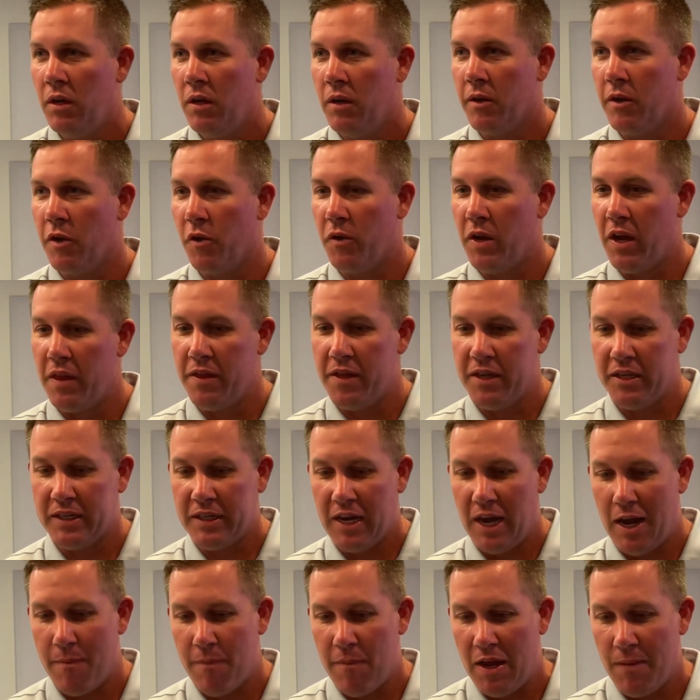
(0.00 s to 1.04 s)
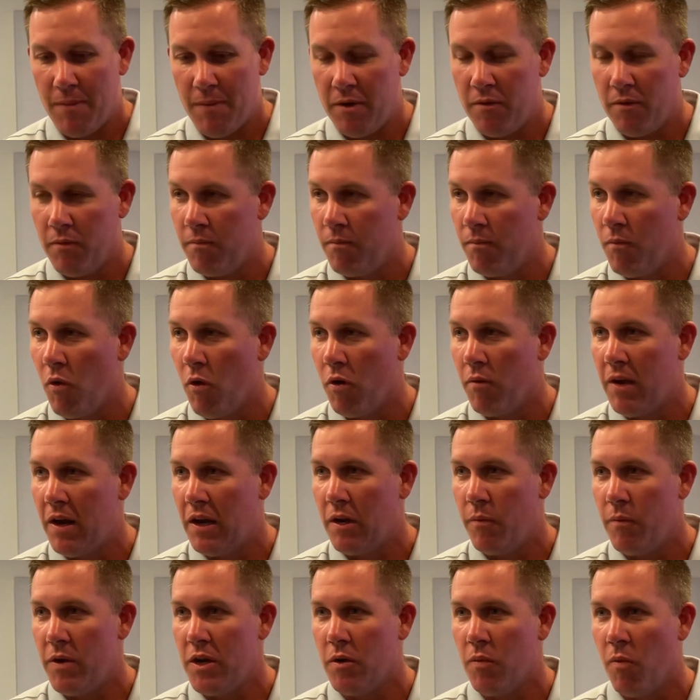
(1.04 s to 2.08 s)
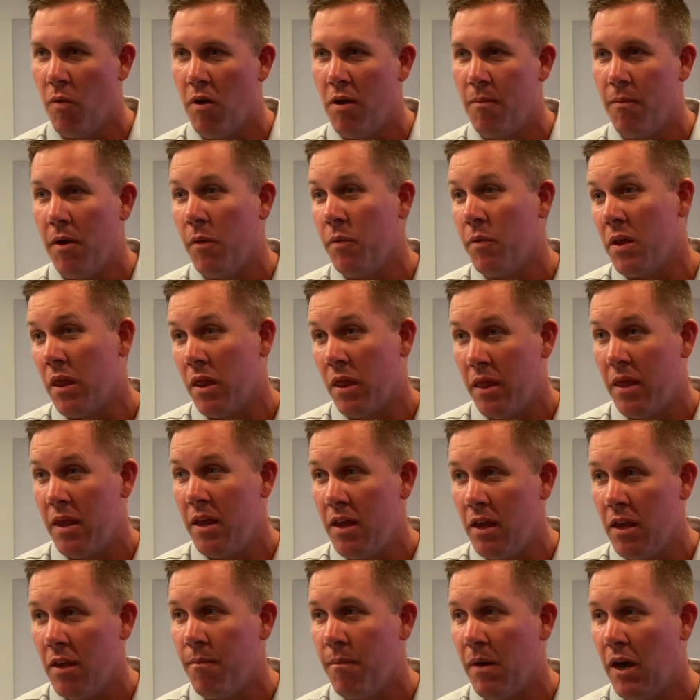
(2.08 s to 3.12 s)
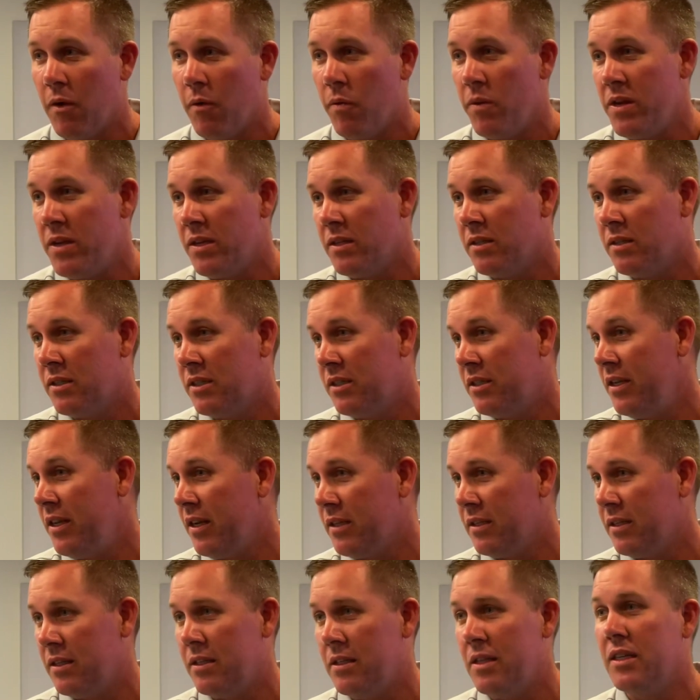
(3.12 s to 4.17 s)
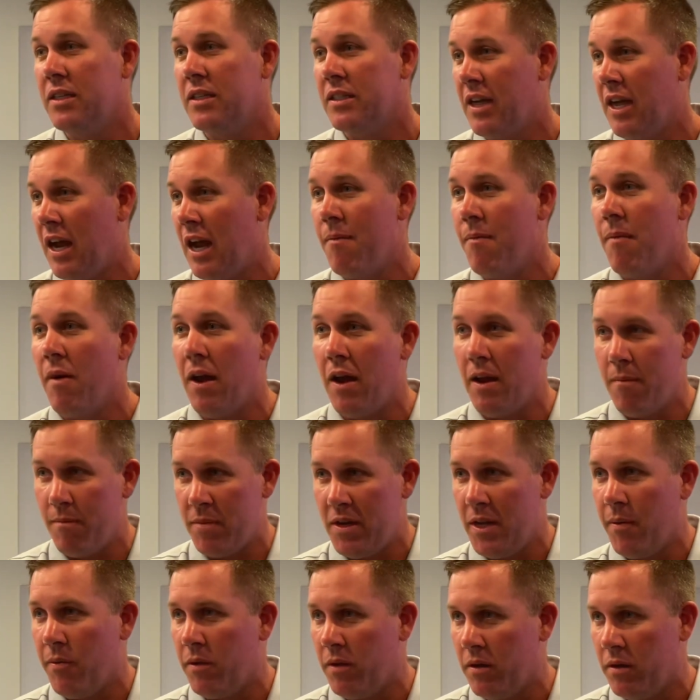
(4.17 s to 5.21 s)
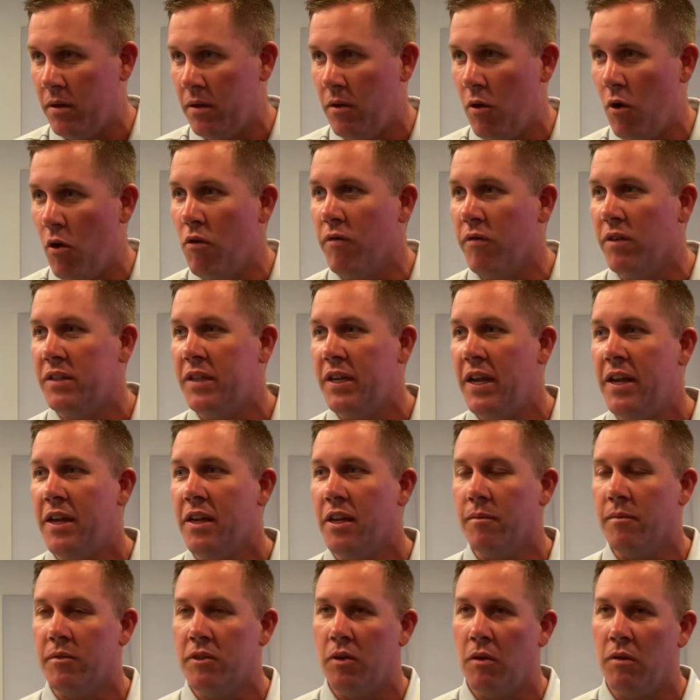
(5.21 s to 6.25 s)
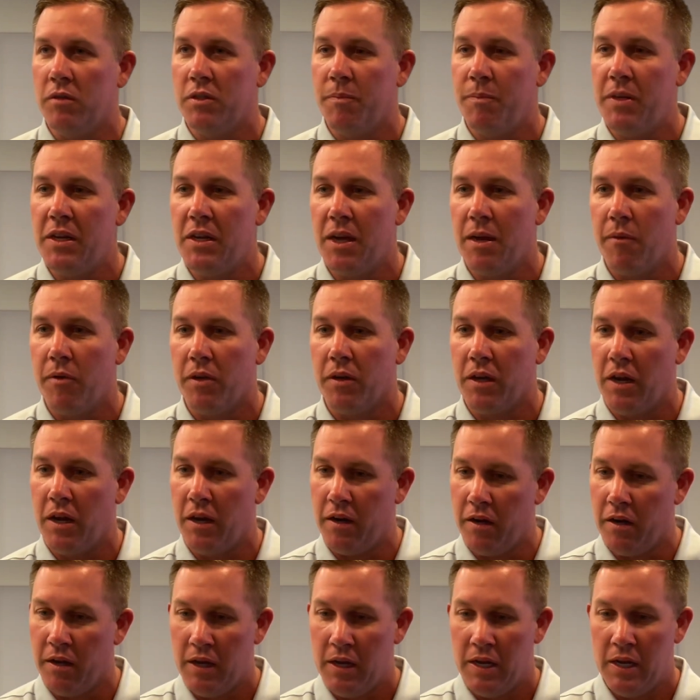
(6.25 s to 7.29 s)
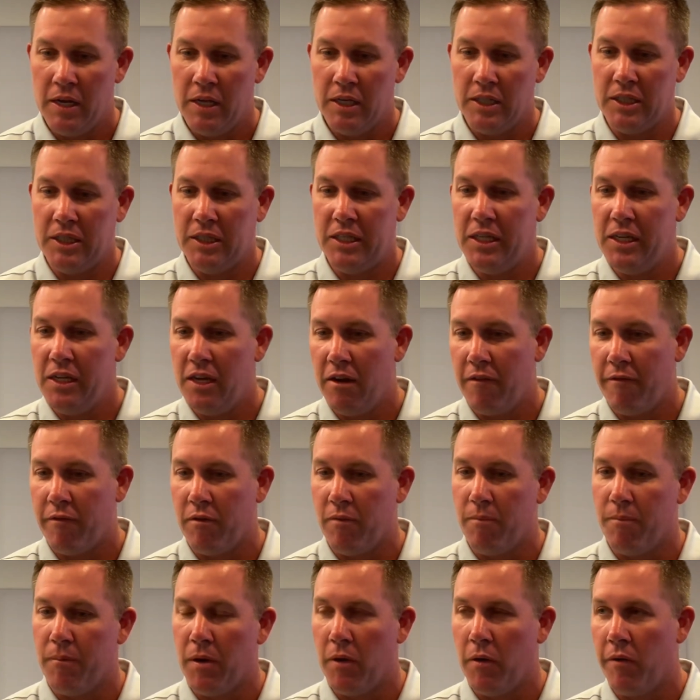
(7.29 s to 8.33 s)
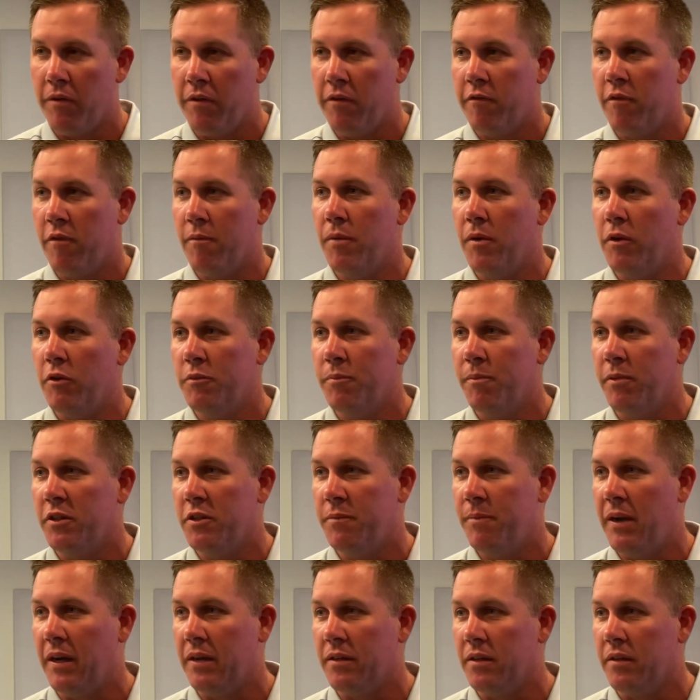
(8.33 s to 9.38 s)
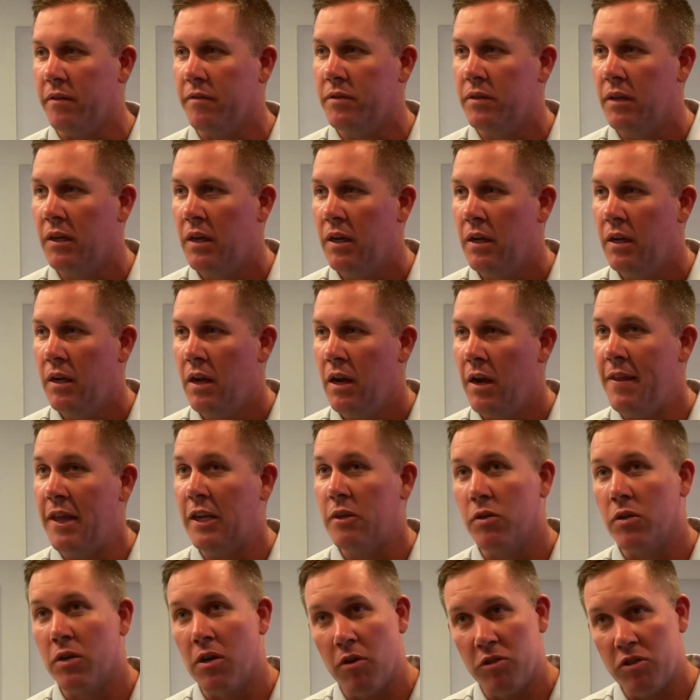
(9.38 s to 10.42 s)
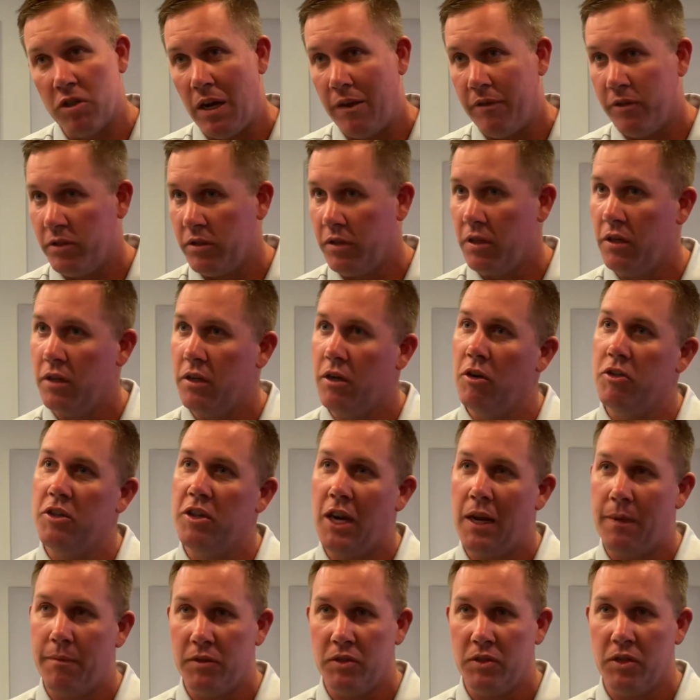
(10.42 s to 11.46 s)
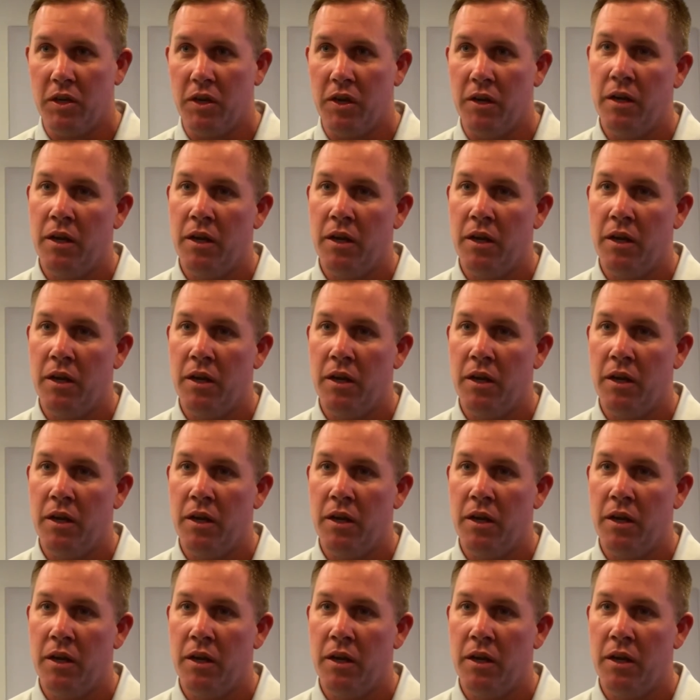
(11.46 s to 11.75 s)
go, okay, this guy may be more ready week one, but we think by week six, this guy might be able to overtake him. So it's being able to kind of see it from both perspectives. And that's where Coach Alves is good. Coach Hanneman's good.